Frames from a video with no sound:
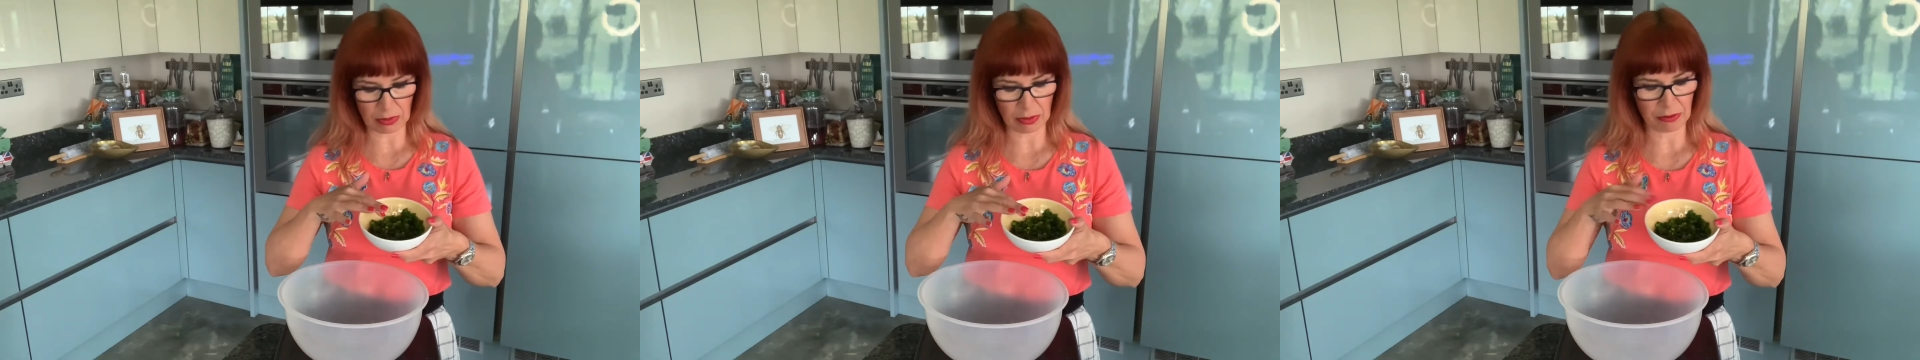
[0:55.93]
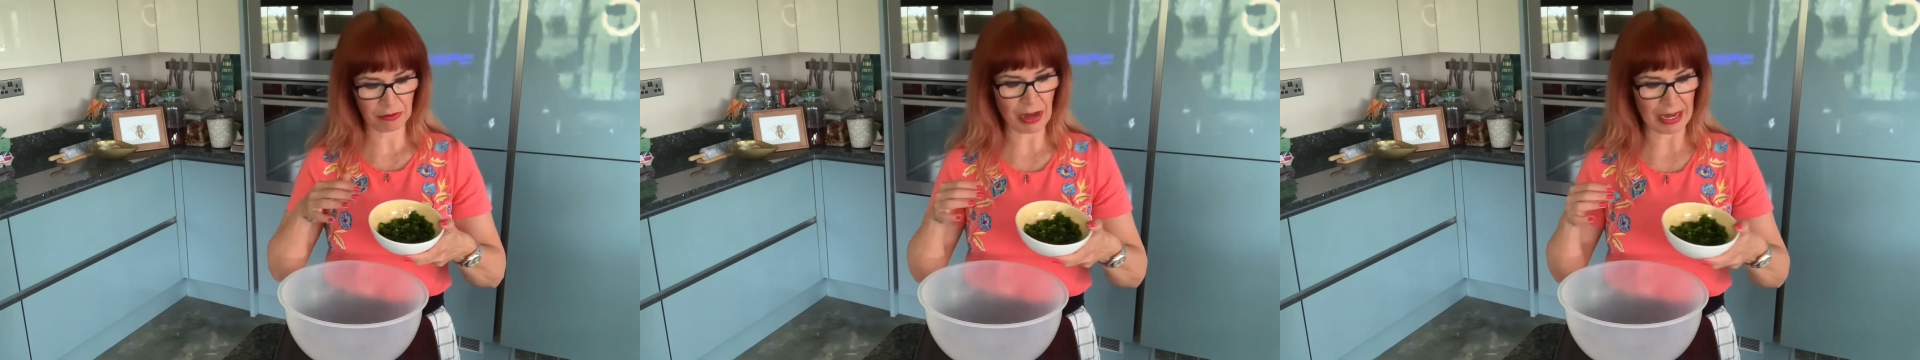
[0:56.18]

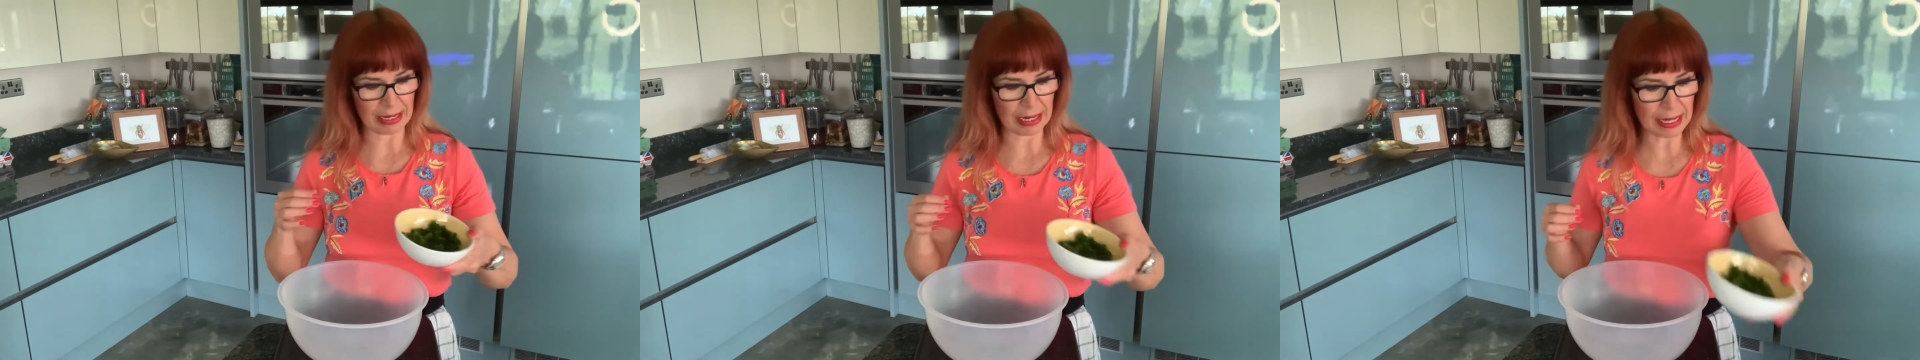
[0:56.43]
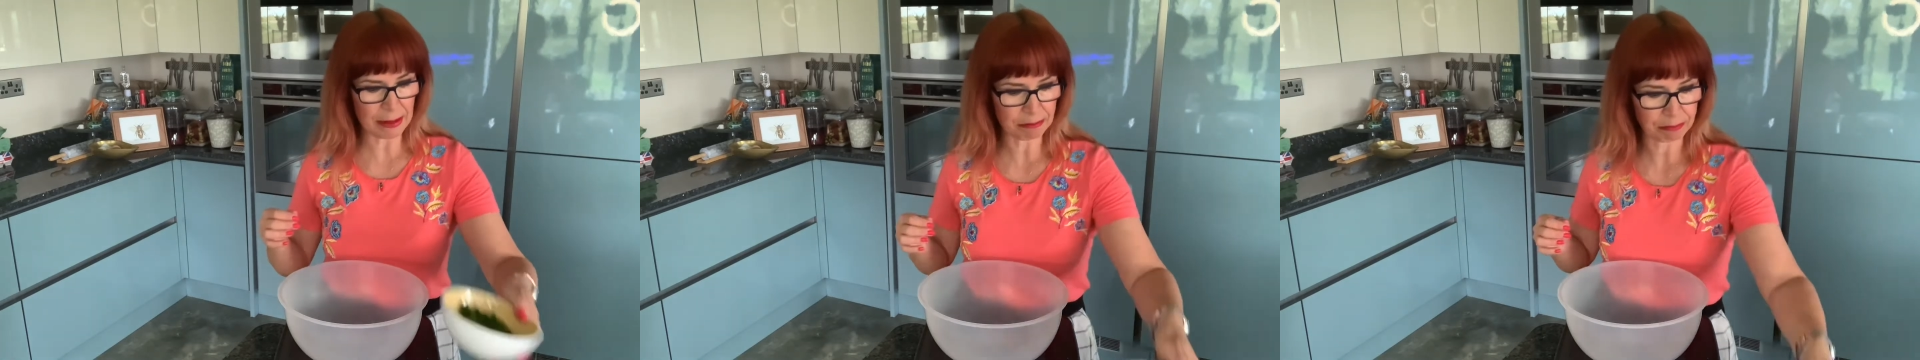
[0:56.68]

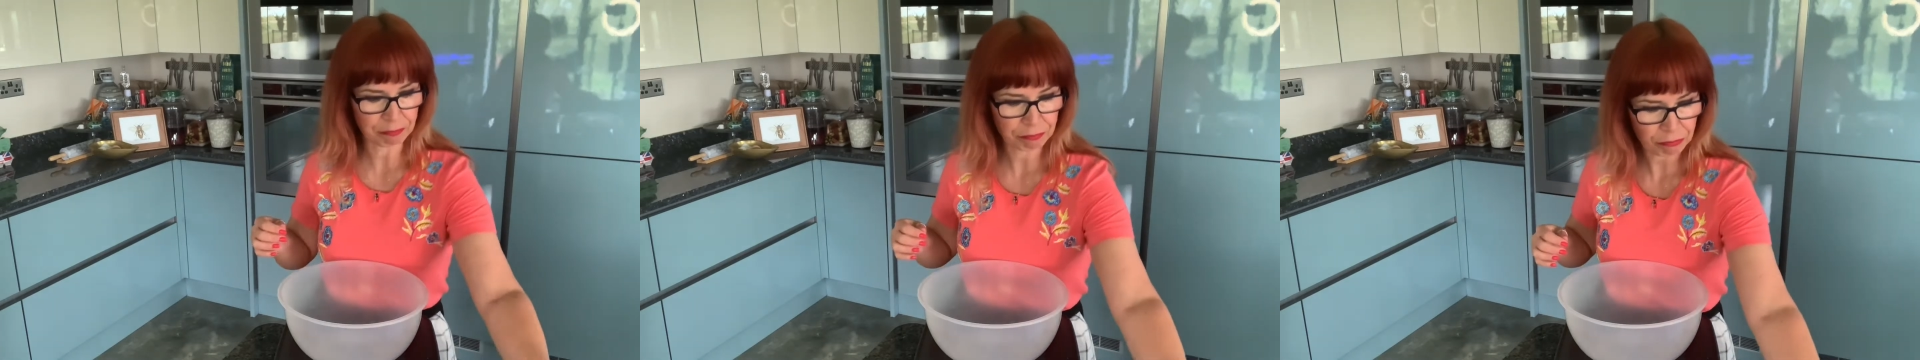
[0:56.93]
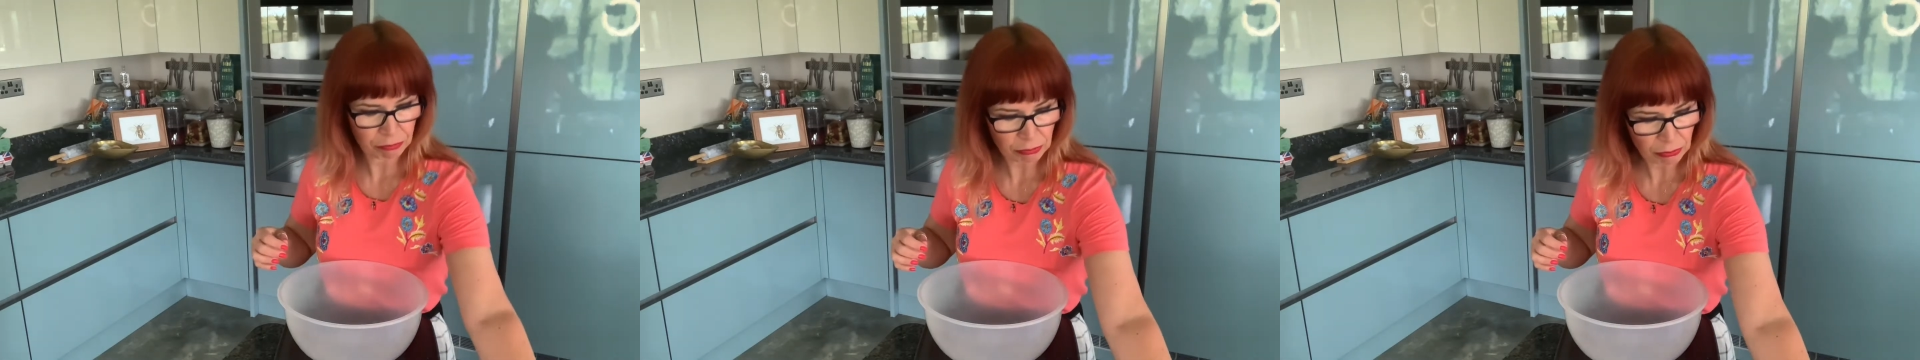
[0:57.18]
finely.
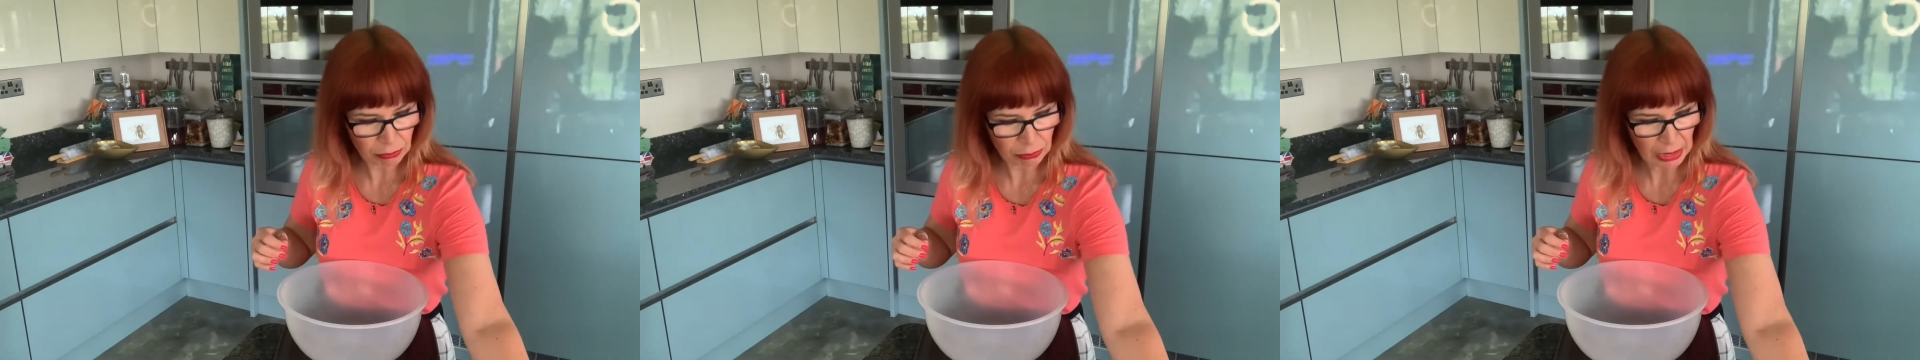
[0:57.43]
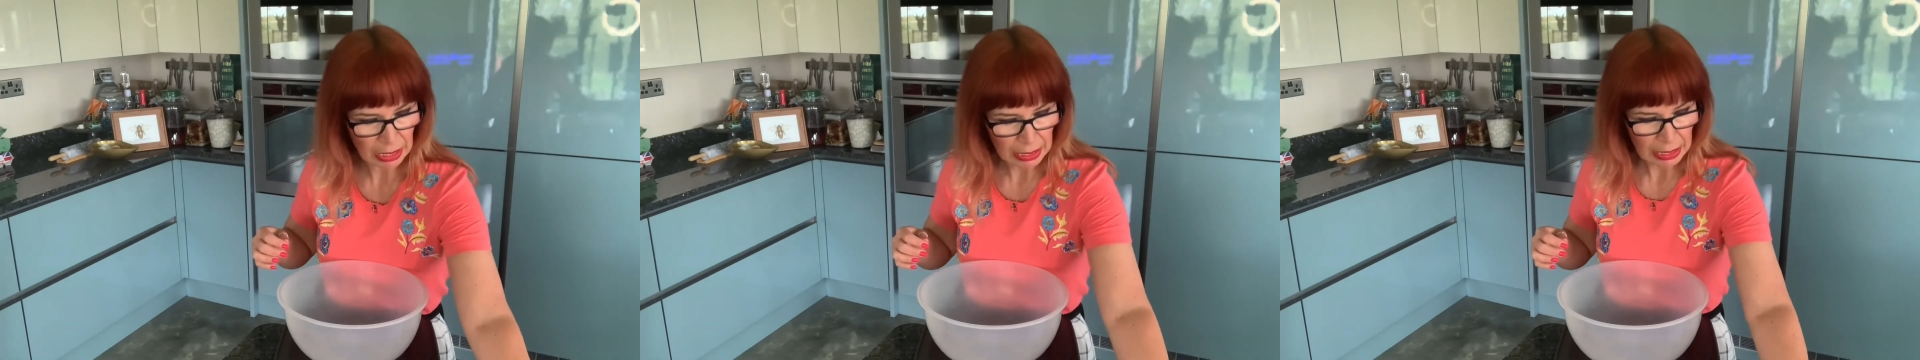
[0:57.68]

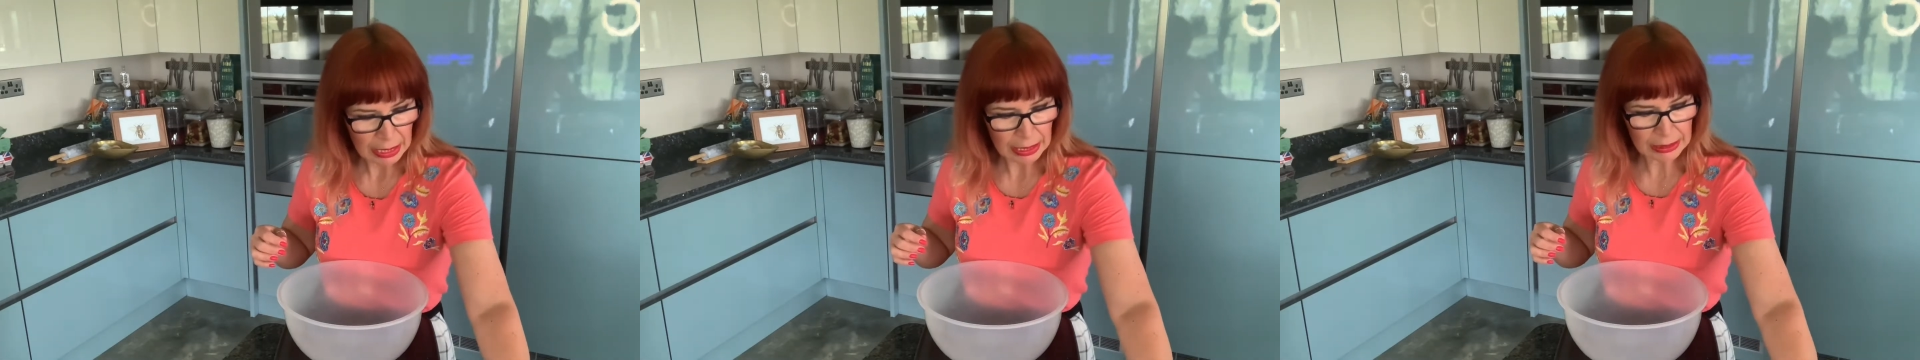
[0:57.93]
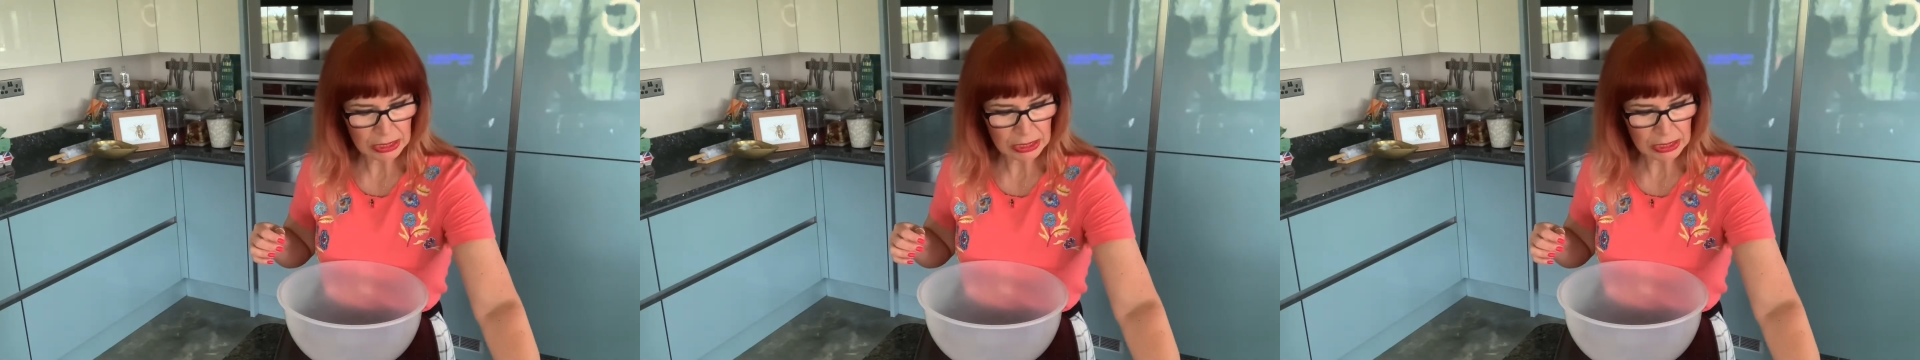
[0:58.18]
And